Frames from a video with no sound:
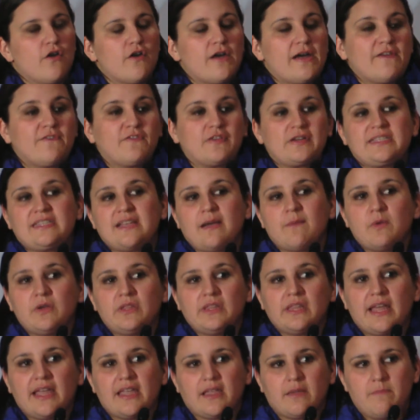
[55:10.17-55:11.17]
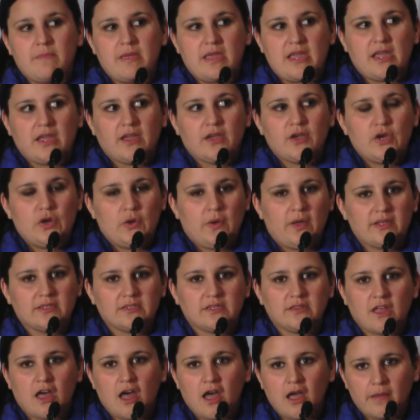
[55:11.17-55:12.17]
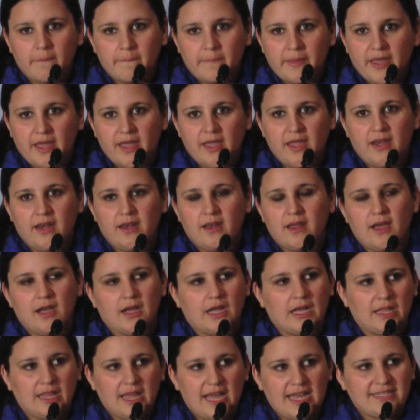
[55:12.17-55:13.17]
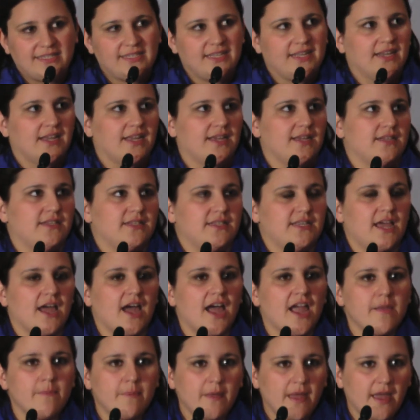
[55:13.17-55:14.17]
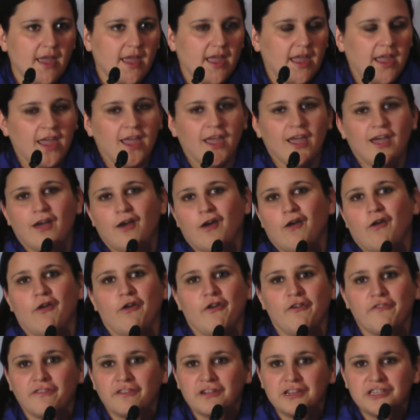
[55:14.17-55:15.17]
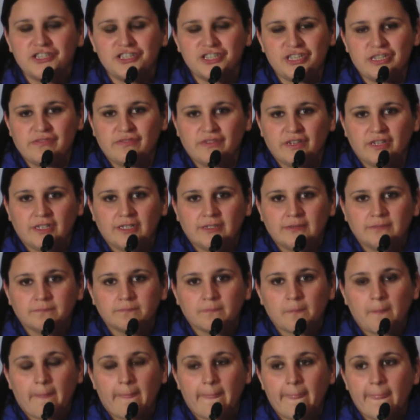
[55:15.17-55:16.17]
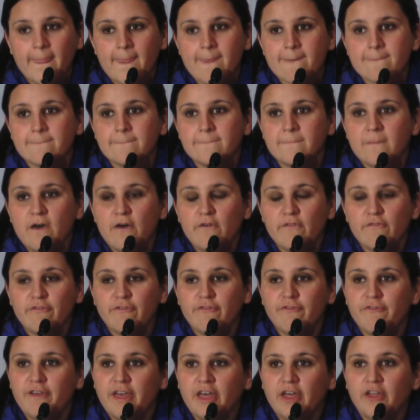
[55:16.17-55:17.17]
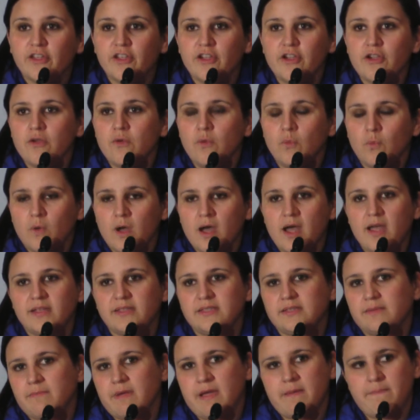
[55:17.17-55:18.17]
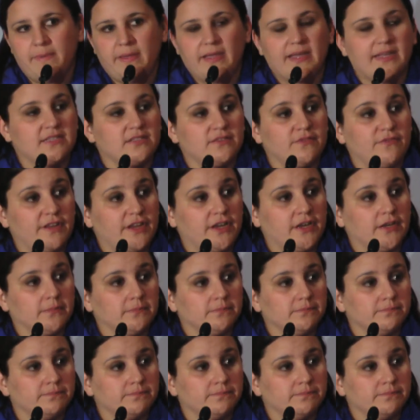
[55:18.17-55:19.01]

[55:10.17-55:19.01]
For someone like me, who has long been a classic type A overachiever, failure was my biggest fear.